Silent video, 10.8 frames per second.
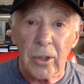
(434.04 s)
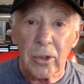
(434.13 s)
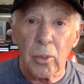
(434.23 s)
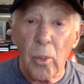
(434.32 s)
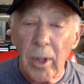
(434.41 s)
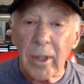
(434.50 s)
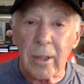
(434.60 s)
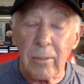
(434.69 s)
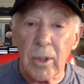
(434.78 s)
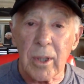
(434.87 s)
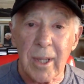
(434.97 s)
to want to
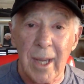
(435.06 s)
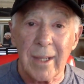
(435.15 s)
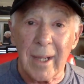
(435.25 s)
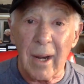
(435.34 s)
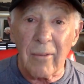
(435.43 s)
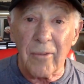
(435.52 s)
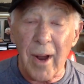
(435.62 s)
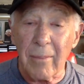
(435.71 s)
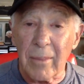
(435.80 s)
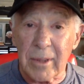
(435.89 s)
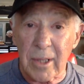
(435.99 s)
communicate in an
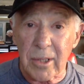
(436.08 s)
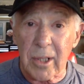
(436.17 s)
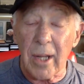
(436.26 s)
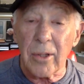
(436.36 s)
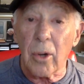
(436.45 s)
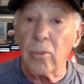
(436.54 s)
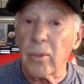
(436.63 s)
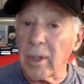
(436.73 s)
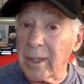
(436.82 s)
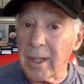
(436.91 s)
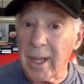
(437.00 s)
environment that's got no
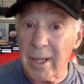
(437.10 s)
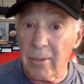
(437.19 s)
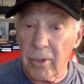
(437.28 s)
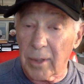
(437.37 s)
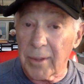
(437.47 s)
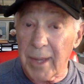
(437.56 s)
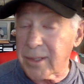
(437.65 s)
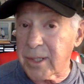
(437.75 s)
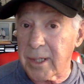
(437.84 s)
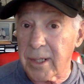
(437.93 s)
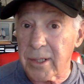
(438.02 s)
real
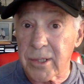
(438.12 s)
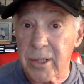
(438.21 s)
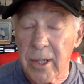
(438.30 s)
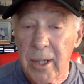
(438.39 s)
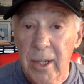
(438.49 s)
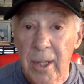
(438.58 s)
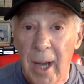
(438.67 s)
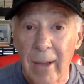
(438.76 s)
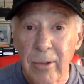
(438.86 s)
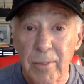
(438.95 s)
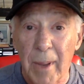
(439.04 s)
nastiness.
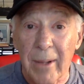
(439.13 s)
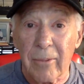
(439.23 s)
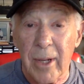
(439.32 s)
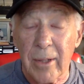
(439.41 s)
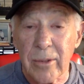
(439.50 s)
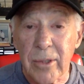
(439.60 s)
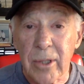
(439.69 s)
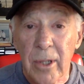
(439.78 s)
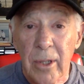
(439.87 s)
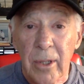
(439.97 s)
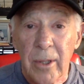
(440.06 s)
I use moderators
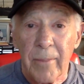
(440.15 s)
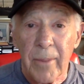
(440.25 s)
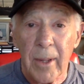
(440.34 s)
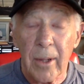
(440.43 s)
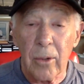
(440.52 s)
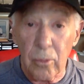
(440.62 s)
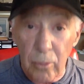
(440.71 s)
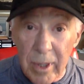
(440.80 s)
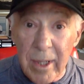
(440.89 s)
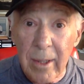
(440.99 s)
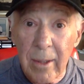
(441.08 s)
who
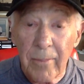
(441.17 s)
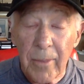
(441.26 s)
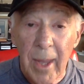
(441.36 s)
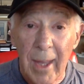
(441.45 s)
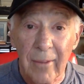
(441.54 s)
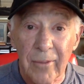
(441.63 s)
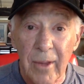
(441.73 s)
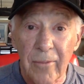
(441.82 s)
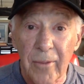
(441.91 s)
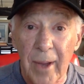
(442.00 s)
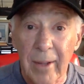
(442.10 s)
read, and if they
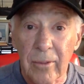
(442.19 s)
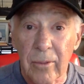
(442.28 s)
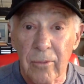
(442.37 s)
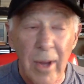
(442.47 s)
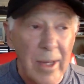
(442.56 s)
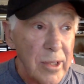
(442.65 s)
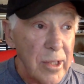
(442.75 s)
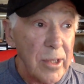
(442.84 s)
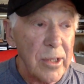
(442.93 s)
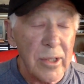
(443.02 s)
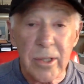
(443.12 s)
find
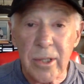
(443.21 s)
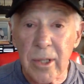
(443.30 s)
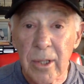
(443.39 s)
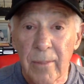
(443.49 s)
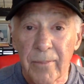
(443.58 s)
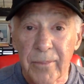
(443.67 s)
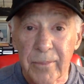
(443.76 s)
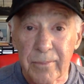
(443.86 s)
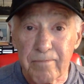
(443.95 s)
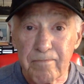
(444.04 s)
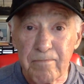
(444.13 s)
racist,
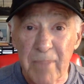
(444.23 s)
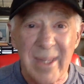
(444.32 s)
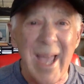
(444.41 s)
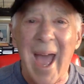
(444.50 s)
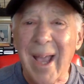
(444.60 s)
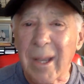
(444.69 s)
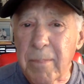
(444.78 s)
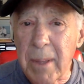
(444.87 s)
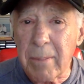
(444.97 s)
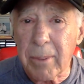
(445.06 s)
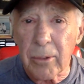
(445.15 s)
attack
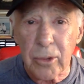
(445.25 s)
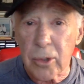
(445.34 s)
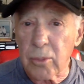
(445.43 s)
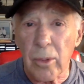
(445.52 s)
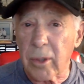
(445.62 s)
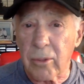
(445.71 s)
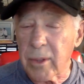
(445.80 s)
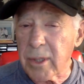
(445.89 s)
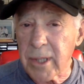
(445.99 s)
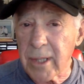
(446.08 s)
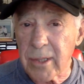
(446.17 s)
people who just want to
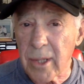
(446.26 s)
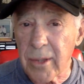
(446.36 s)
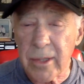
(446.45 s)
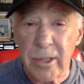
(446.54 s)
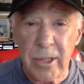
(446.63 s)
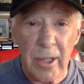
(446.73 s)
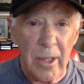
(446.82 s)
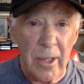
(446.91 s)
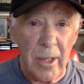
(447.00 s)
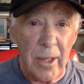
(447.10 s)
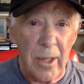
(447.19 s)
criticize others,
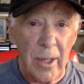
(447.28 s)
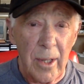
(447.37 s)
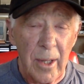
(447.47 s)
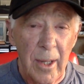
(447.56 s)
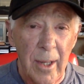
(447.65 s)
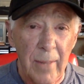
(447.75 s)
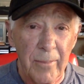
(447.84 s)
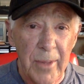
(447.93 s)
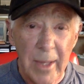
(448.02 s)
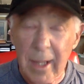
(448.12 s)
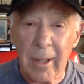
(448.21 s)

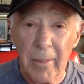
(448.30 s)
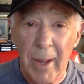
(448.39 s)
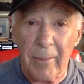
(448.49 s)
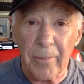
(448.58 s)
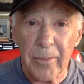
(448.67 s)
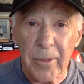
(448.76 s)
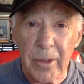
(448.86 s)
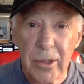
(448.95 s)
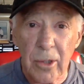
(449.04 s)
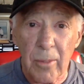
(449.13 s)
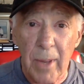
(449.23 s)
they take them out.
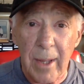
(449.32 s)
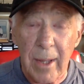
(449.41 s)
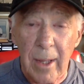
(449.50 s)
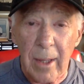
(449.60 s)
So my